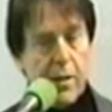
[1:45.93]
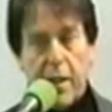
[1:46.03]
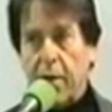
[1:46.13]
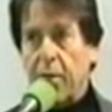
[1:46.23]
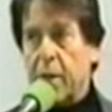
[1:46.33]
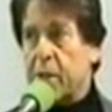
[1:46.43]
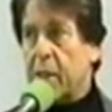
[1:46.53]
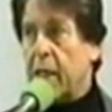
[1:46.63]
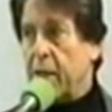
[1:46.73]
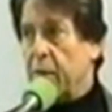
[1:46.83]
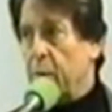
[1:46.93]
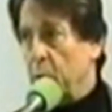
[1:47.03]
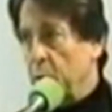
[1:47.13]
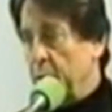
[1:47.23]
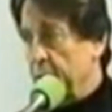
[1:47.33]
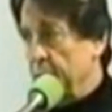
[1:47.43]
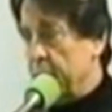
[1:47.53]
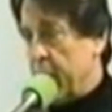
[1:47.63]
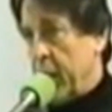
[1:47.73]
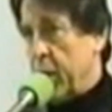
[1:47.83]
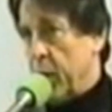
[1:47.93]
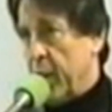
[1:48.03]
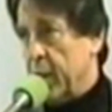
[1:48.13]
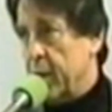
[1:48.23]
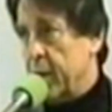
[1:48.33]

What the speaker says: the investigative community of this country.